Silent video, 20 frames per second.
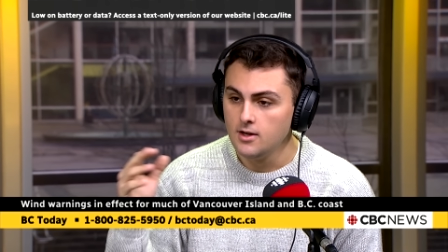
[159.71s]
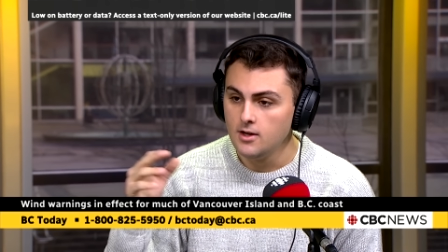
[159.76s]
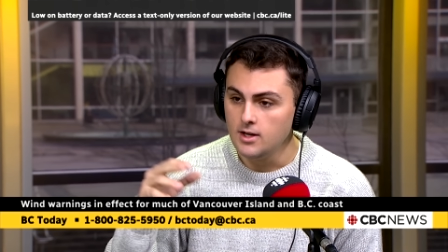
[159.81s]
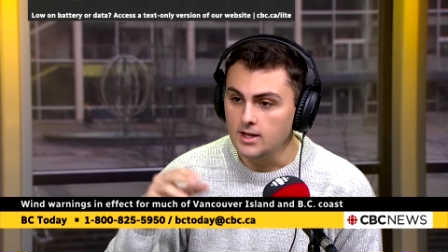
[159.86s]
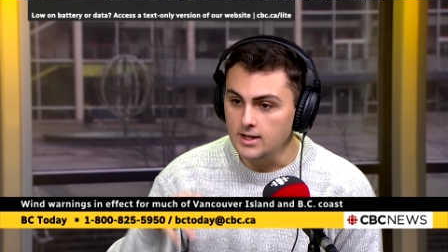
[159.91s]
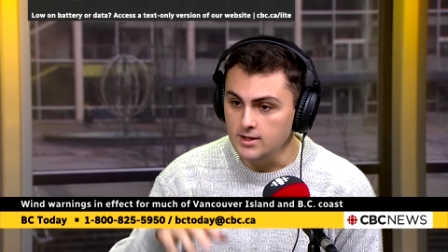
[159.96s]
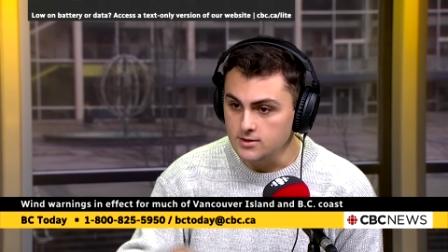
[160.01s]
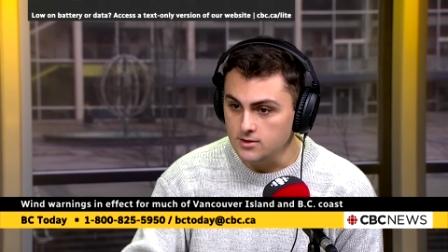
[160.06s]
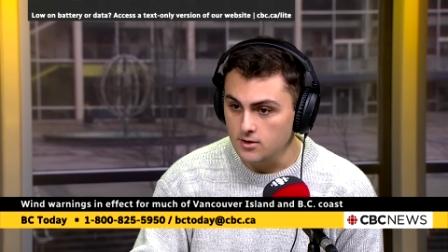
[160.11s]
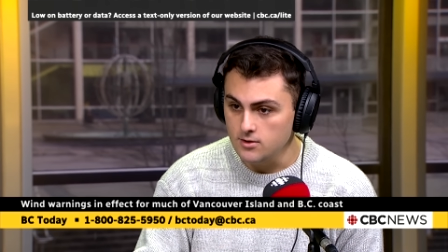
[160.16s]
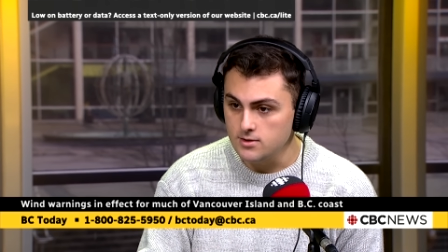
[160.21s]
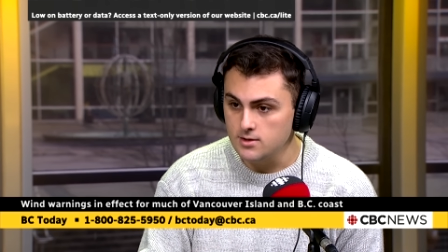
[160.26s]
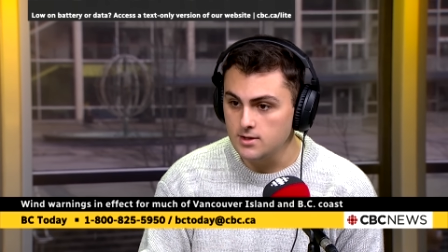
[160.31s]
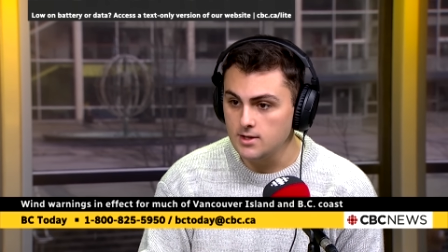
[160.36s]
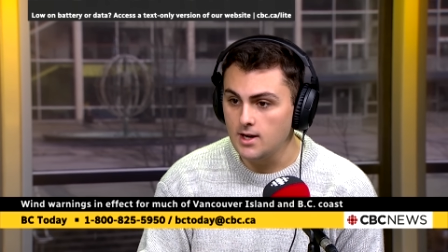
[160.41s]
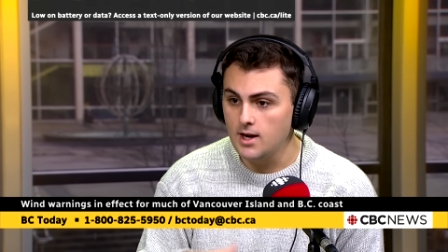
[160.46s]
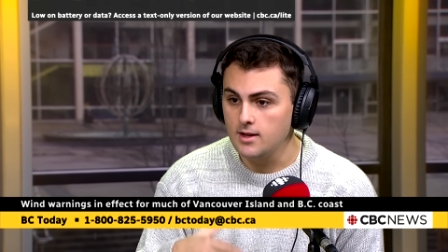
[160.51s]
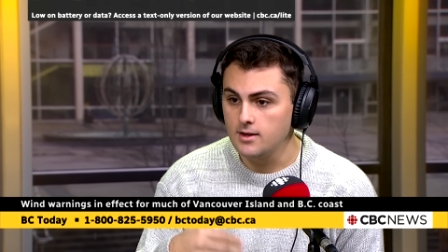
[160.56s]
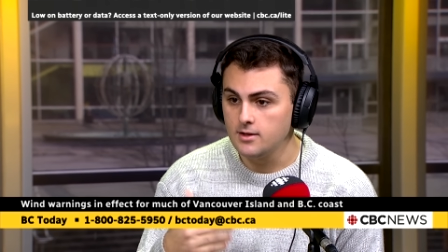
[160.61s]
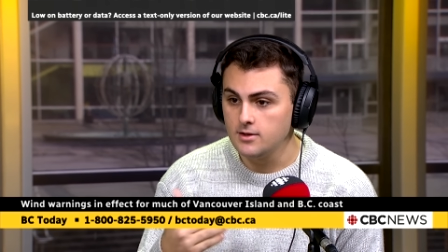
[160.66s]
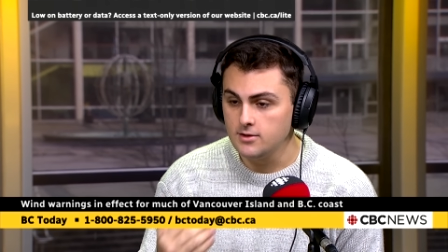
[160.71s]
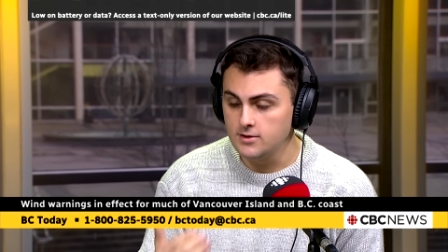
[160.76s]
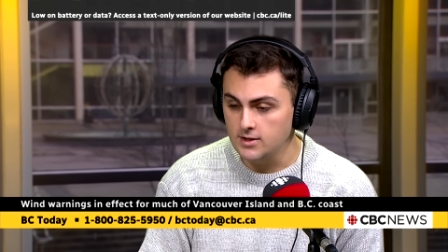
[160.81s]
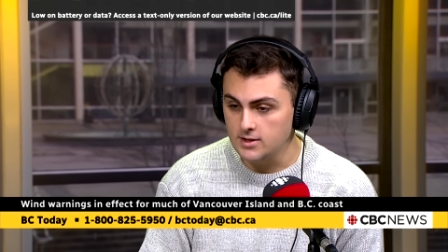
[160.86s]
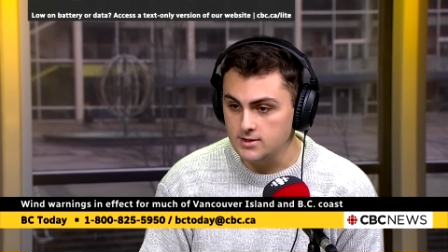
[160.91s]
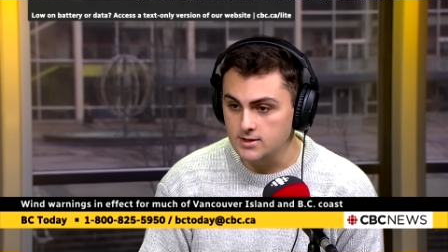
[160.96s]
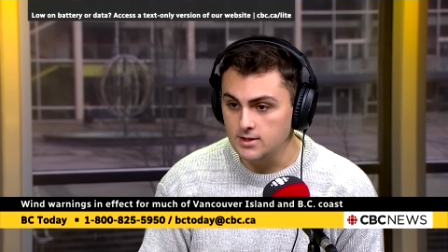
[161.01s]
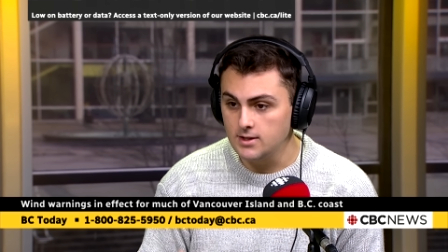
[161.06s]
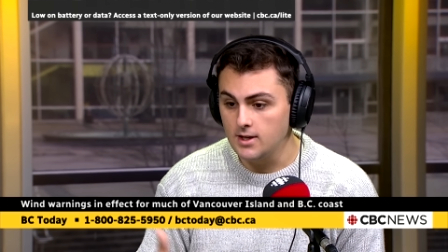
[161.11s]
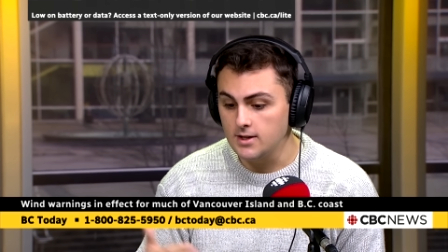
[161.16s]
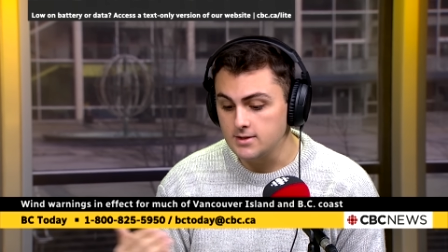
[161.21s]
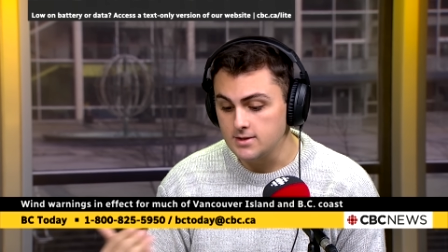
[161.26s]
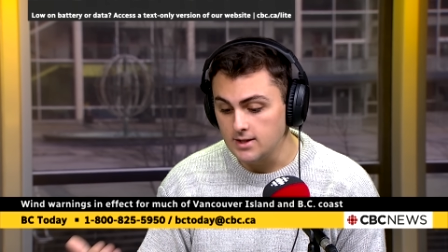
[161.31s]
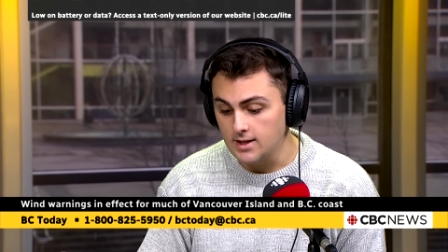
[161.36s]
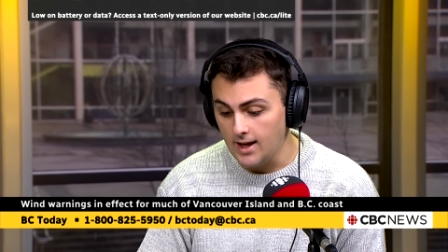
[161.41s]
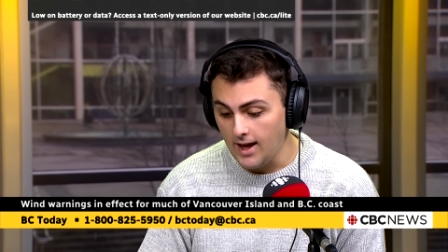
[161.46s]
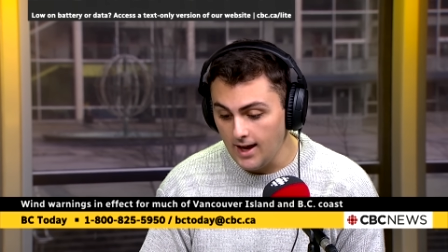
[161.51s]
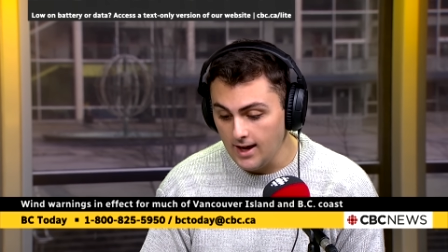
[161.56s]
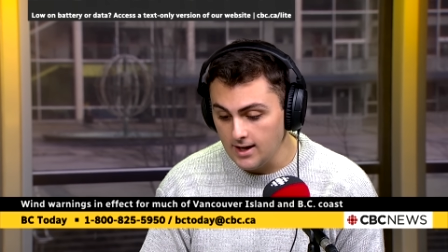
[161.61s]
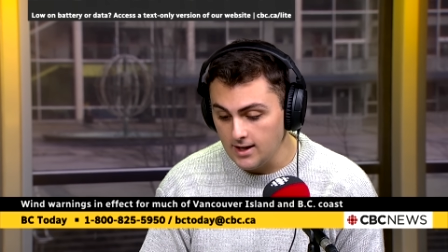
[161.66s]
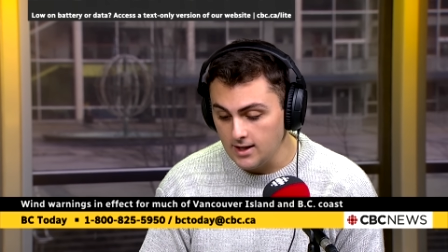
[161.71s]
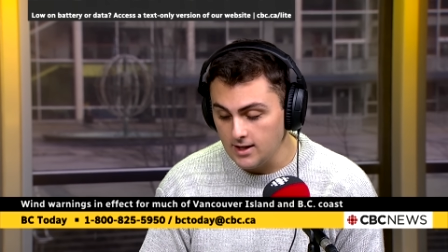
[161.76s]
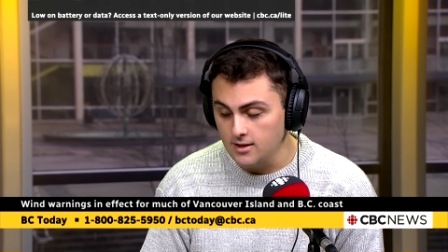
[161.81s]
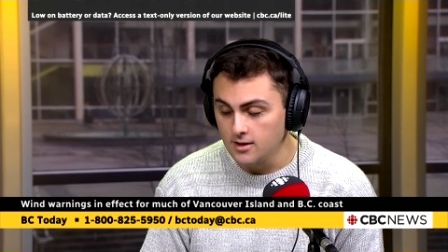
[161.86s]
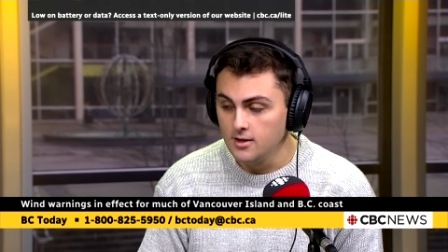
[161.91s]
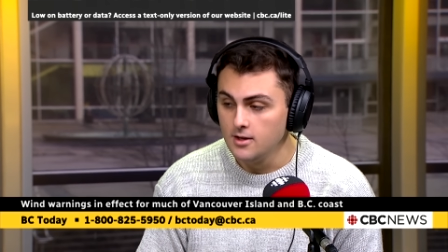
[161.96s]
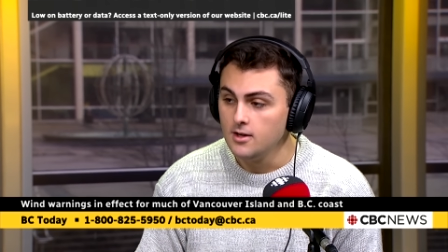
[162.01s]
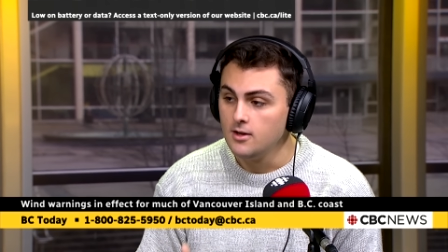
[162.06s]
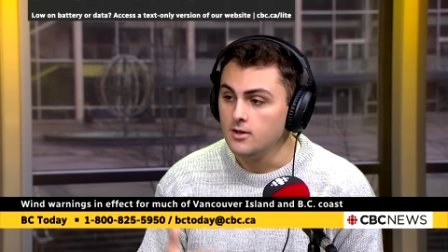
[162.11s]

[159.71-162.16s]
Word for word: East coast of the island, 60 gusting 80.